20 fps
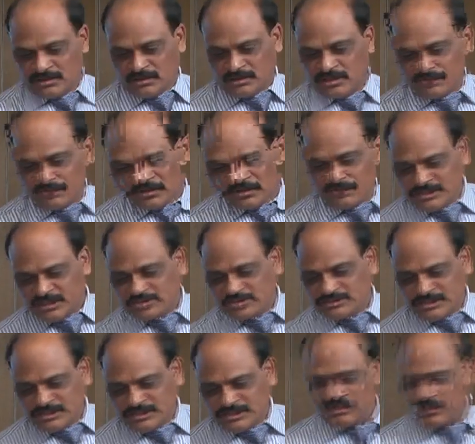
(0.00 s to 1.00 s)
The fee
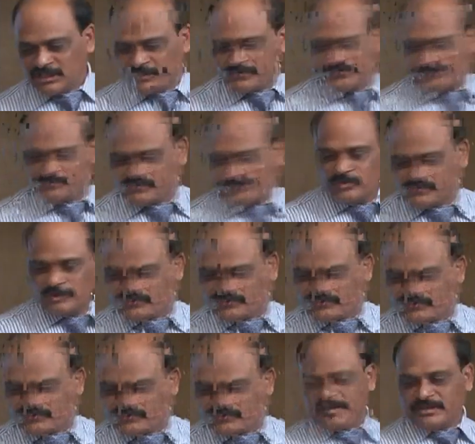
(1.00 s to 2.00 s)
structure varies from
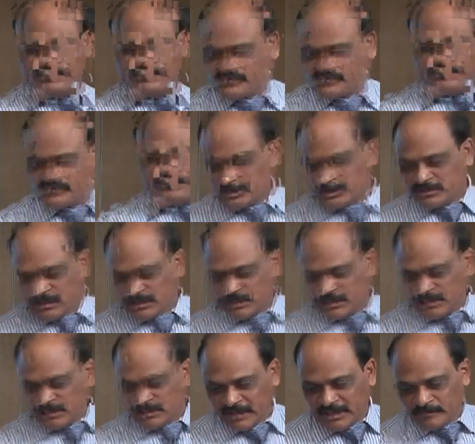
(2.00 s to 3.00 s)
individual, their goals and
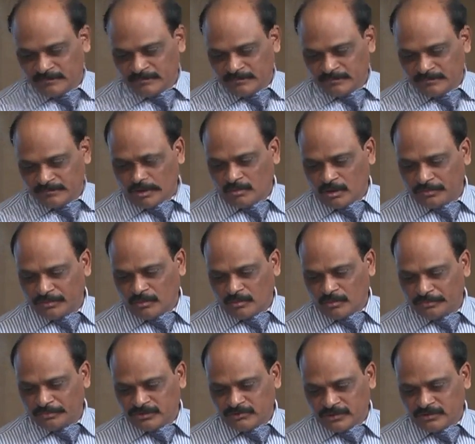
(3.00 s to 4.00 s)
their plan,
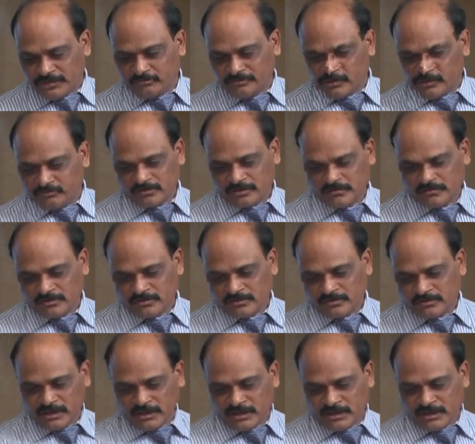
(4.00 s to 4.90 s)
comprehensive or individual goal.